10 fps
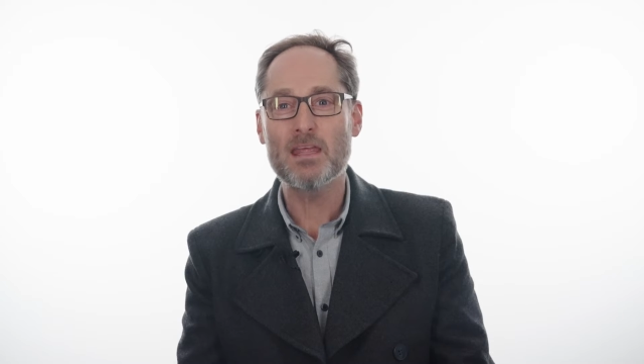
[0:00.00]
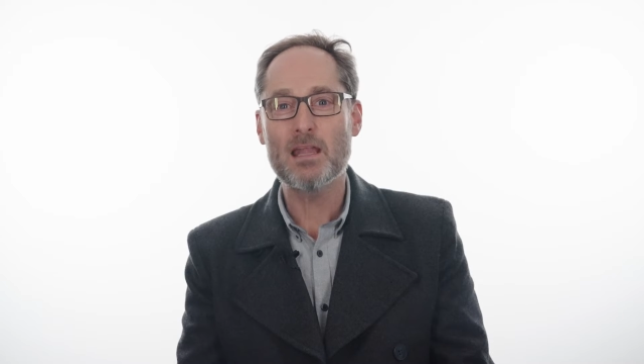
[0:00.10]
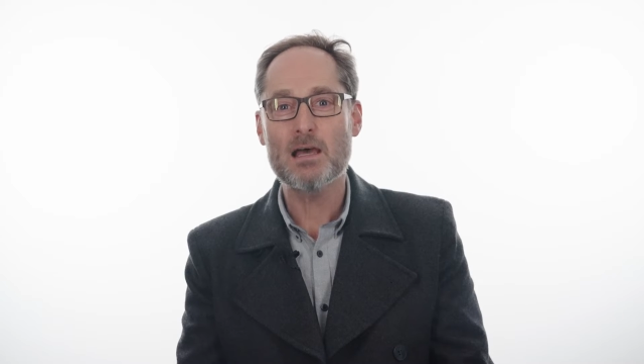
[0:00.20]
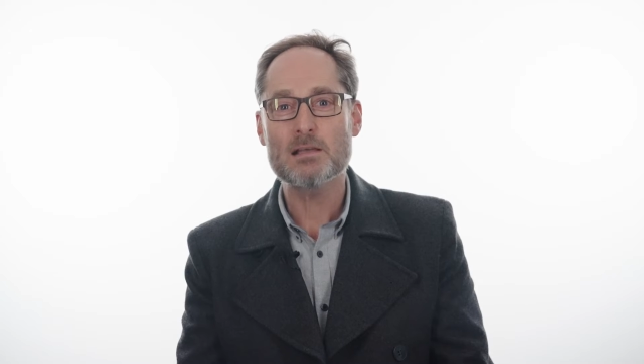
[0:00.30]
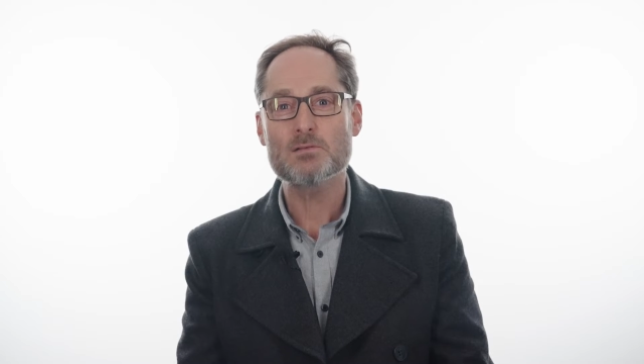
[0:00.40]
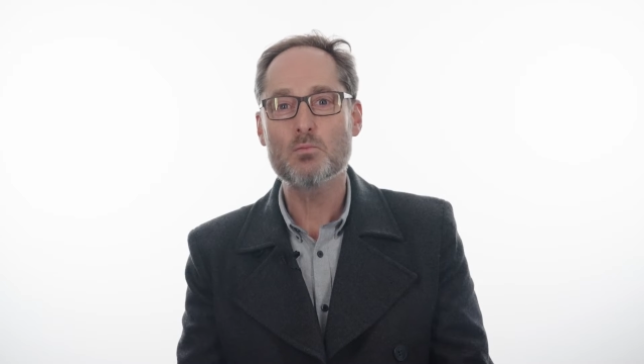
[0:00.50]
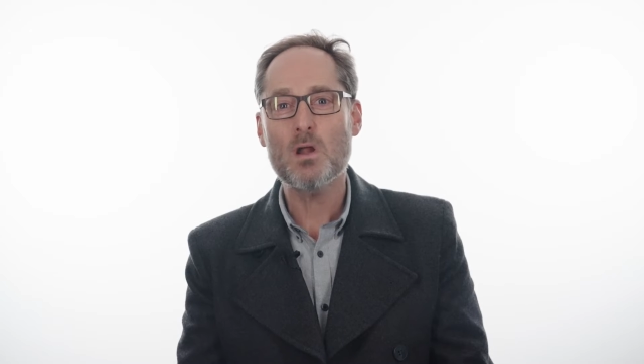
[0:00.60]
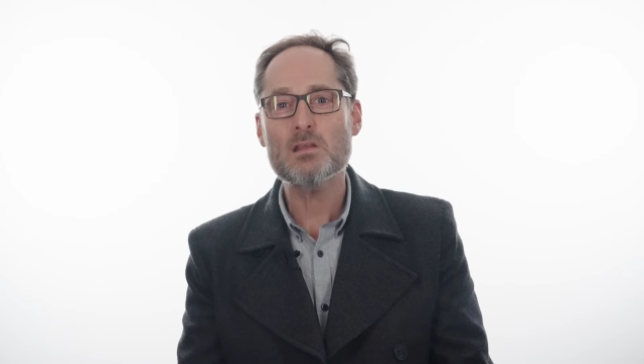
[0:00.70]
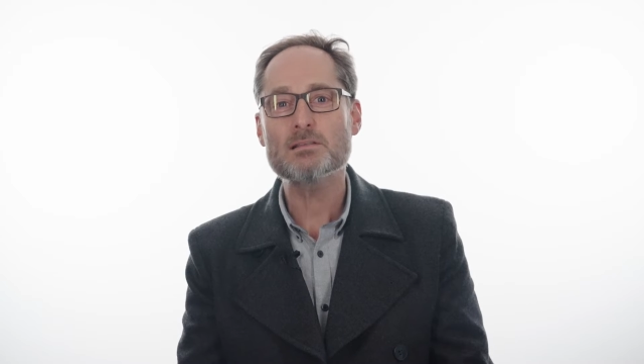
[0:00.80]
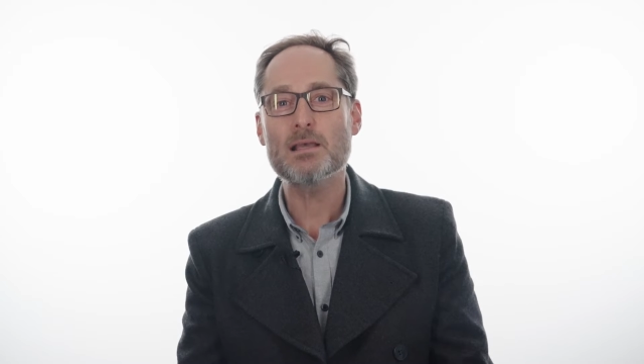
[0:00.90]
get asked,
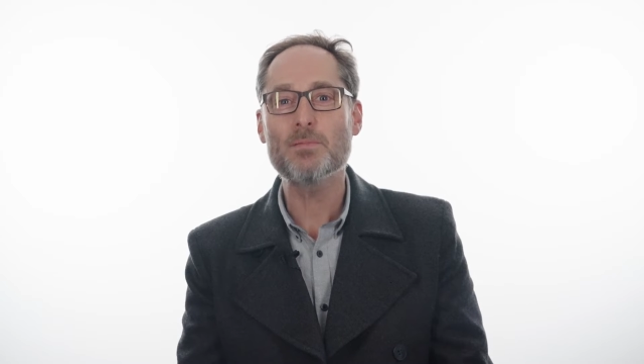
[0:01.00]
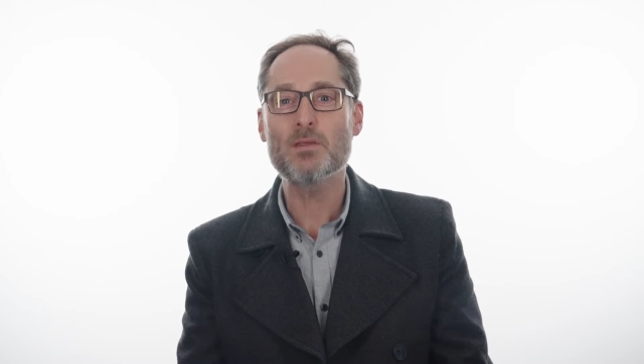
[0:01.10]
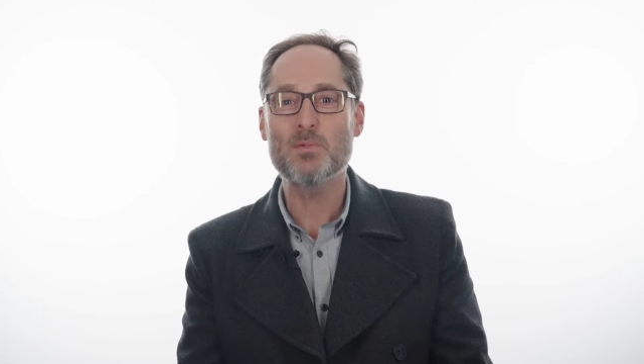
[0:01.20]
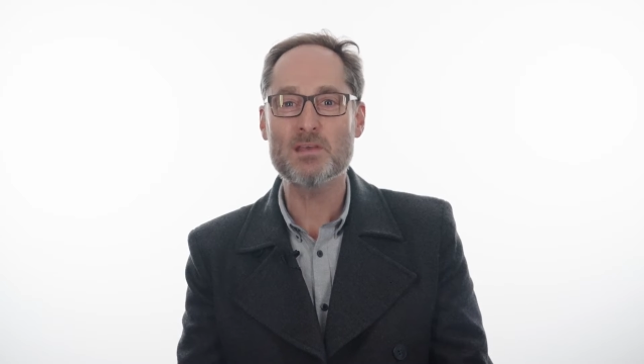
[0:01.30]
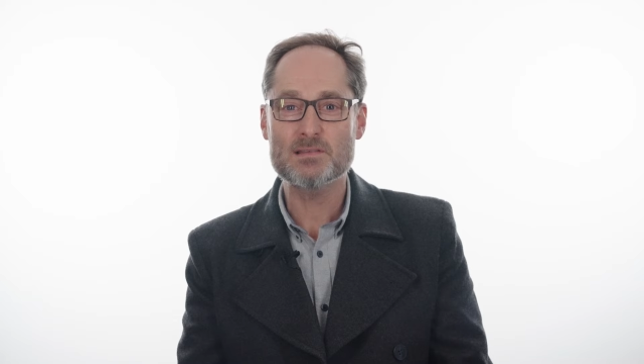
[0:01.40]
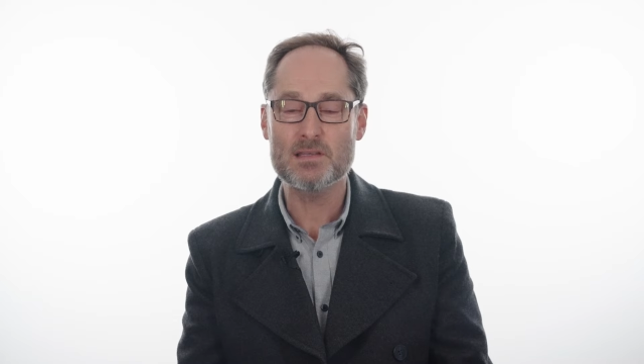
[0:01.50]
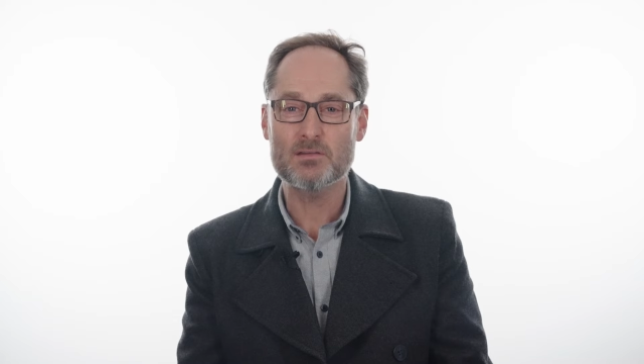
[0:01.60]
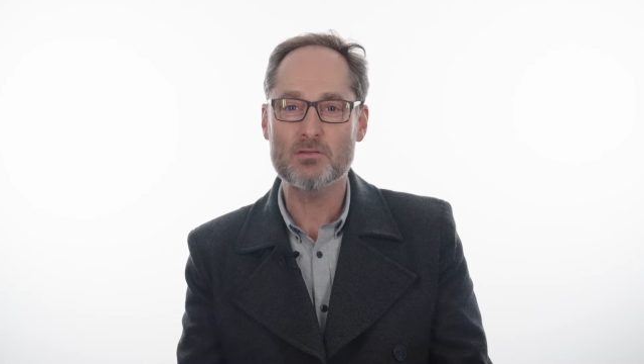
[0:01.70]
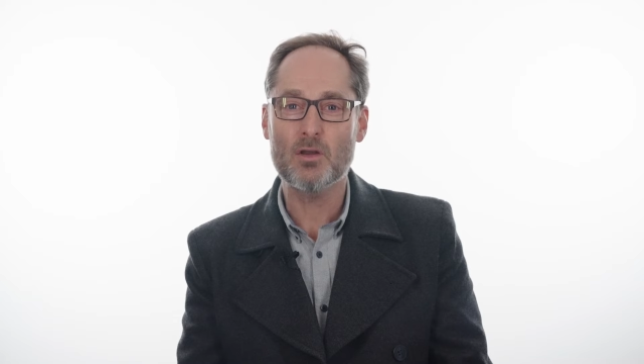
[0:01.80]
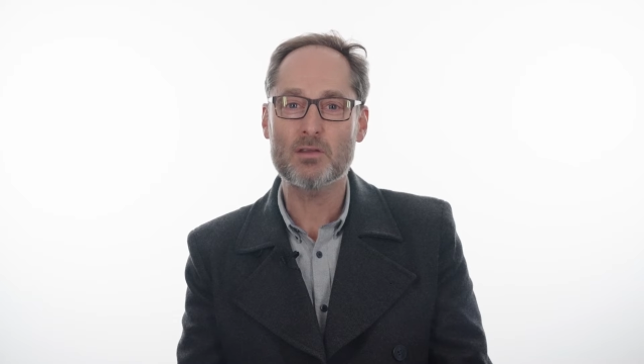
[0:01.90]
what are some of the best
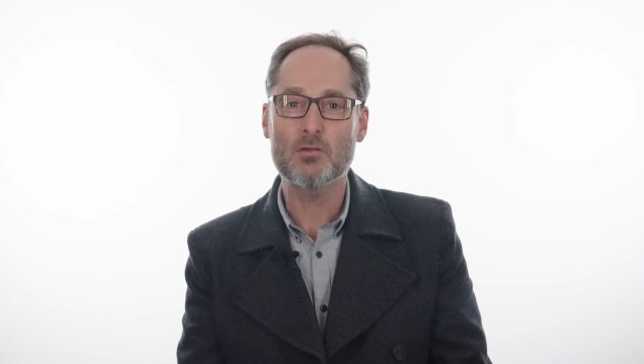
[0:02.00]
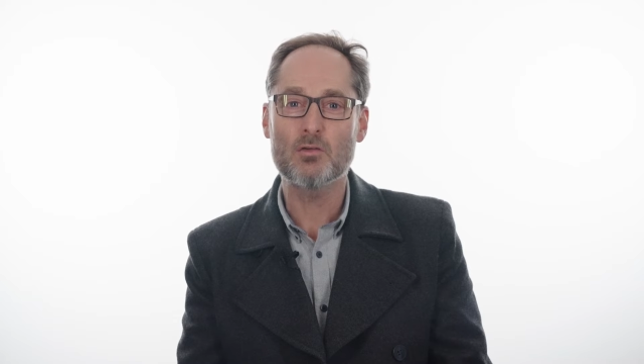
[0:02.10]
things I can